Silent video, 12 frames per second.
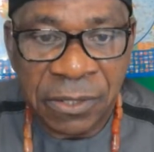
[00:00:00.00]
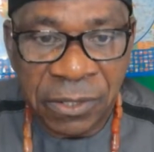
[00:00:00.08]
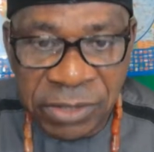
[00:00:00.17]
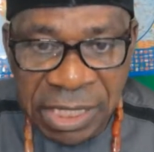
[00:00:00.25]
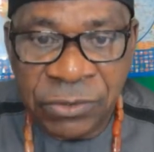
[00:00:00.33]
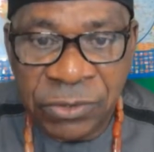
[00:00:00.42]

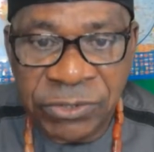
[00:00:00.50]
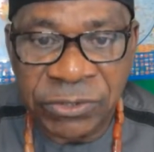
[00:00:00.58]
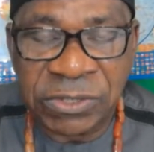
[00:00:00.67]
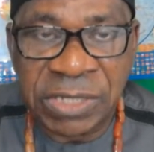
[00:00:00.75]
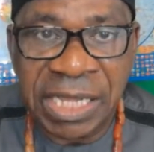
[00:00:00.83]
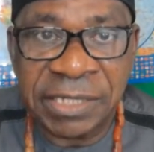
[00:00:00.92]
other
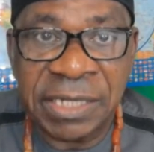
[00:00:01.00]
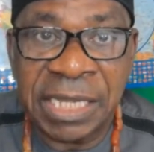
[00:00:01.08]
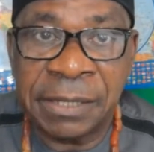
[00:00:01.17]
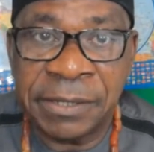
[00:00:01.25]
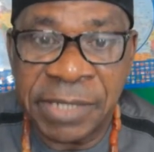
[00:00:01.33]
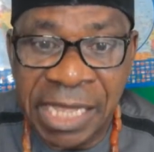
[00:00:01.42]
cultures like
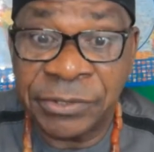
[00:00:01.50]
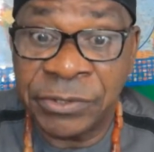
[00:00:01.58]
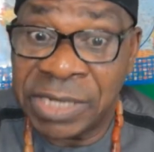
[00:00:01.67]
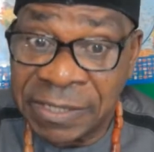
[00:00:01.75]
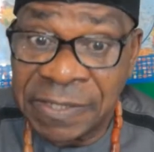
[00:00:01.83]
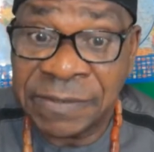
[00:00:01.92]
the
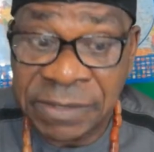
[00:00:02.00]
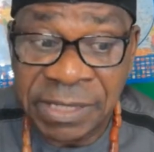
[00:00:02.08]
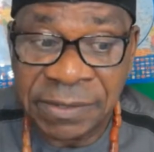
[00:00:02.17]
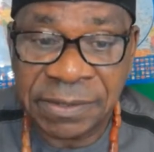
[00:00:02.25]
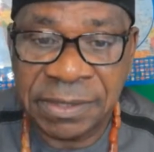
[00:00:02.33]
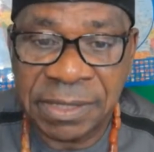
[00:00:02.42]
United
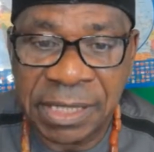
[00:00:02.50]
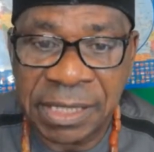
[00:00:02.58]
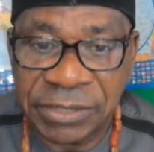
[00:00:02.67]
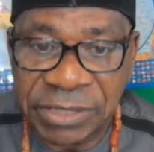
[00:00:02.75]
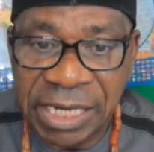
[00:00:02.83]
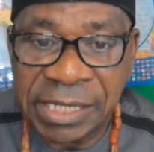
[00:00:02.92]
States,
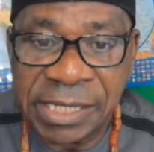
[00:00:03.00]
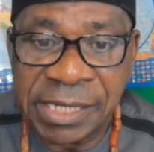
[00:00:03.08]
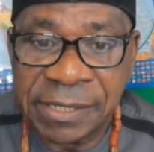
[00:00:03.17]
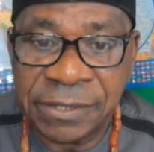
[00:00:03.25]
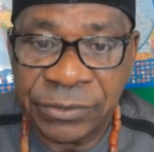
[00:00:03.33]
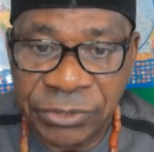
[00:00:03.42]

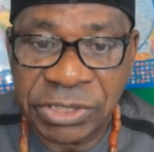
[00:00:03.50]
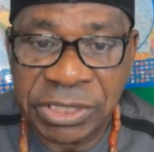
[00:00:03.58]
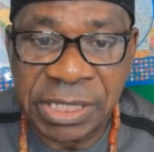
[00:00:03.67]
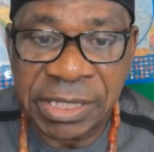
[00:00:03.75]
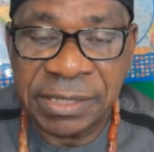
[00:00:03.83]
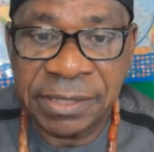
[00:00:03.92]
China,
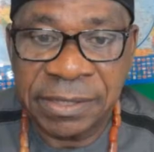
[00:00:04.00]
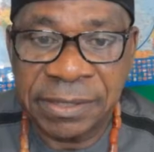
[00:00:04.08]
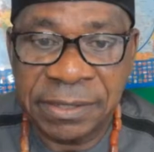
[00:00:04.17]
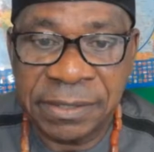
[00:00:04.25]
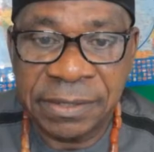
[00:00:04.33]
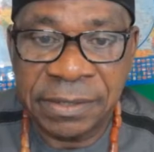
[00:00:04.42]
Russia,
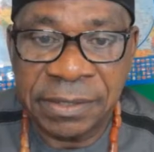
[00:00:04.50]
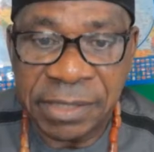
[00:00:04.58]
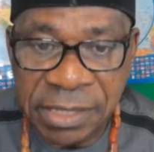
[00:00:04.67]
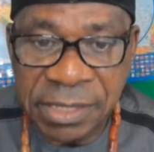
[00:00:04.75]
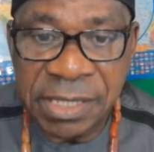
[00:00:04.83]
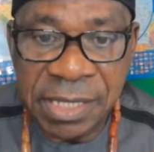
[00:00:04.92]

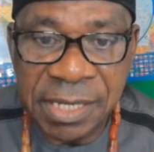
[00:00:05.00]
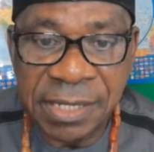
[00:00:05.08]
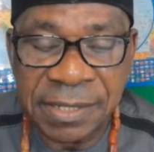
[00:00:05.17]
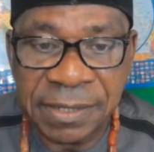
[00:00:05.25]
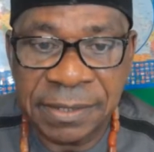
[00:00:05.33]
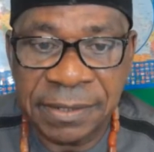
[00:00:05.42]

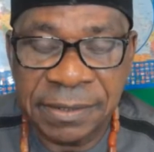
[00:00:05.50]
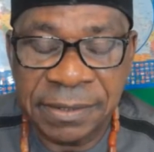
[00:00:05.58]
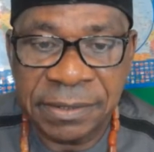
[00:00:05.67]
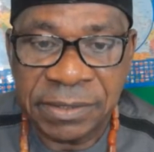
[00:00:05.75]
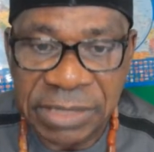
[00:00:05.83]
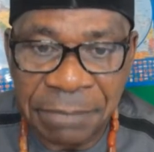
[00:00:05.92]
India,
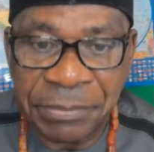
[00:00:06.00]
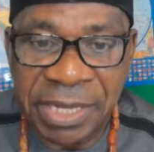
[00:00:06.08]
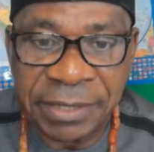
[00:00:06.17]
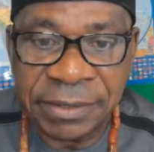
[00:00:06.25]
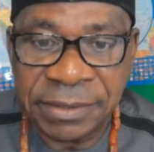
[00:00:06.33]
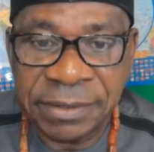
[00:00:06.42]

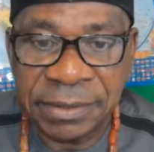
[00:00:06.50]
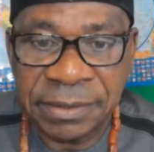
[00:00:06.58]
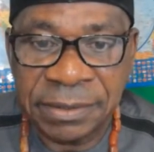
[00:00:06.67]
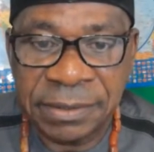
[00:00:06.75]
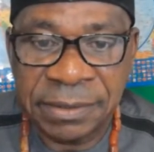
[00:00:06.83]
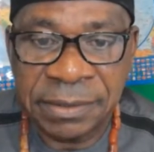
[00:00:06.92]
Japan,
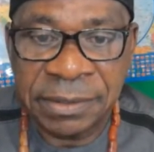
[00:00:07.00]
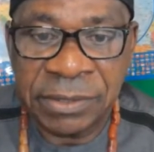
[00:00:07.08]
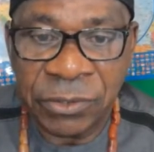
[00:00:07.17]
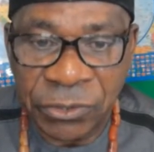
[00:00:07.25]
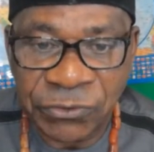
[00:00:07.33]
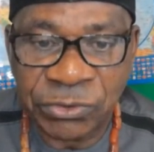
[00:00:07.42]

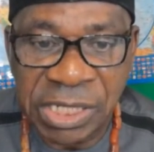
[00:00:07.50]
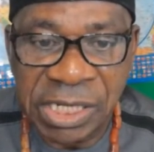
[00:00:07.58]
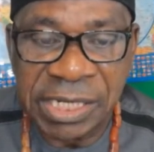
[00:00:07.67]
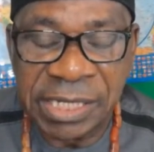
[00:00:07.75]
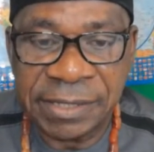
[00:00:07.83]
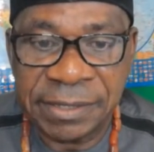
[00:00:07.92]

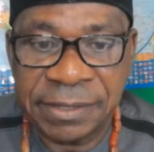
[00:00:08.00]
Australia,